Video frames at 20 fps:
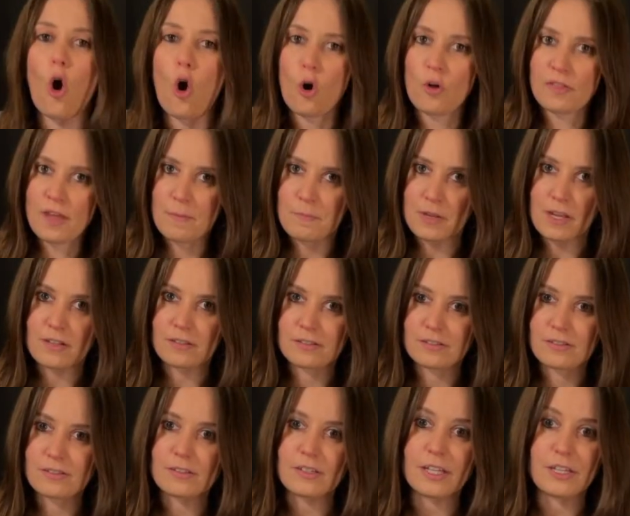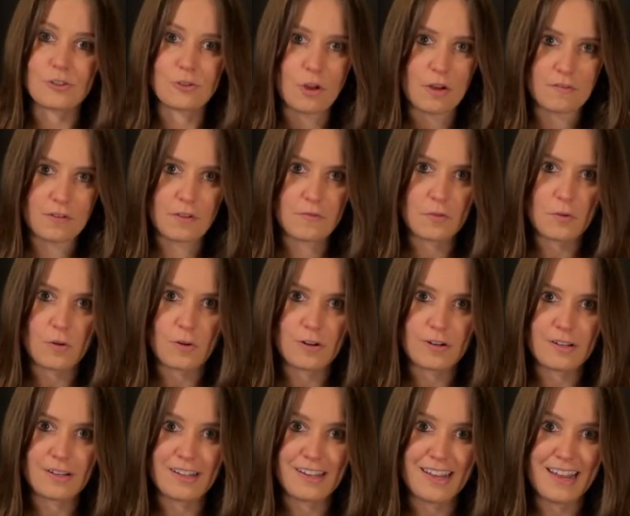All that means is you have an F
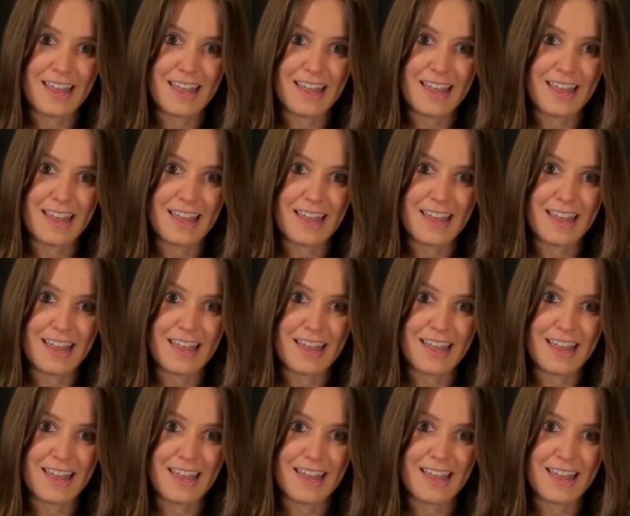chord